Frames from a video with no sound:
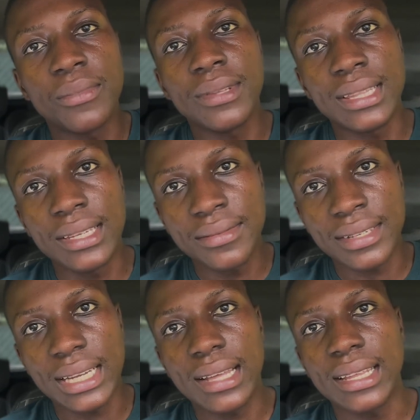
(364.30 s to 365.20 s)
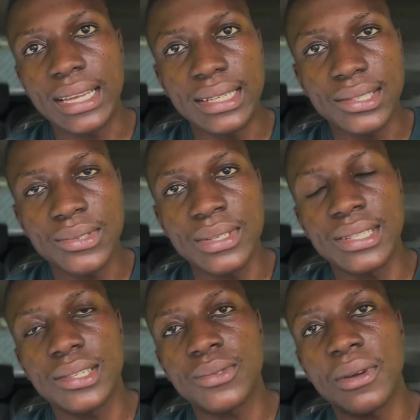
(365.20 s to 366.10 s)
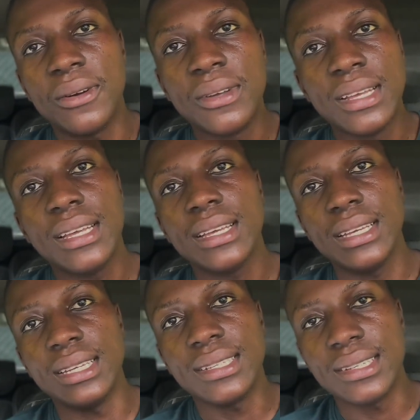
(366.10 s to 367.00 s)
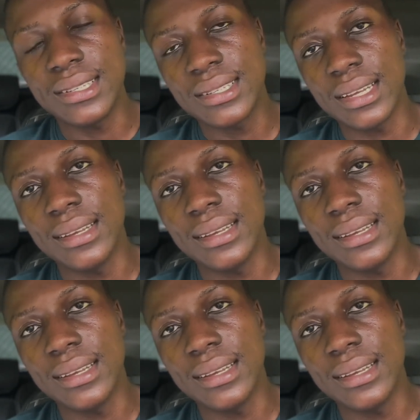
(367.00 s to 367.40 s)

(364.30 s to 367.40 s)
with different other industries as well, etc.